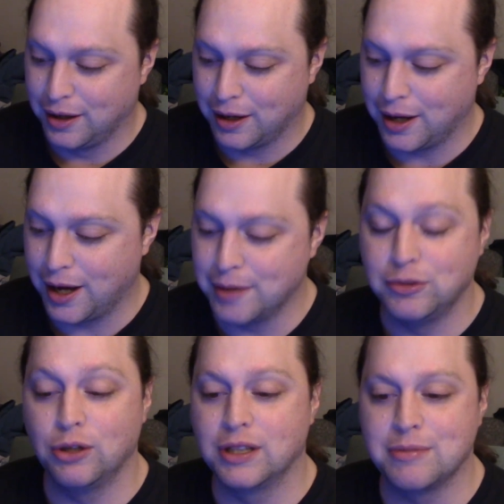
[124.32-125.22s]
I'm
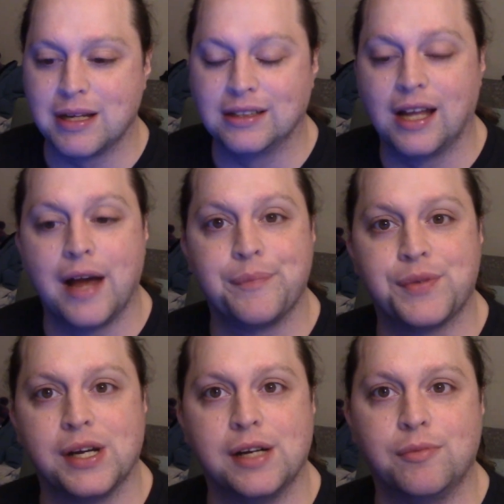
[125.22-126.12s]
loading my
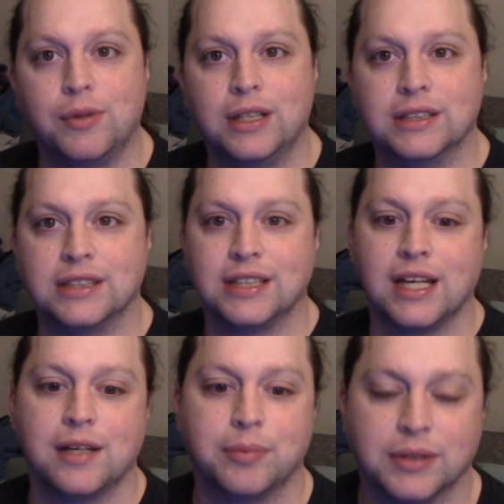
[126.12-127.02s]
laptop while this
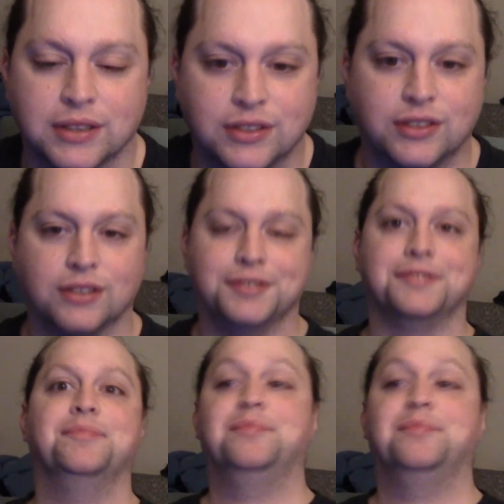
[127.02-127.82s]
happens, so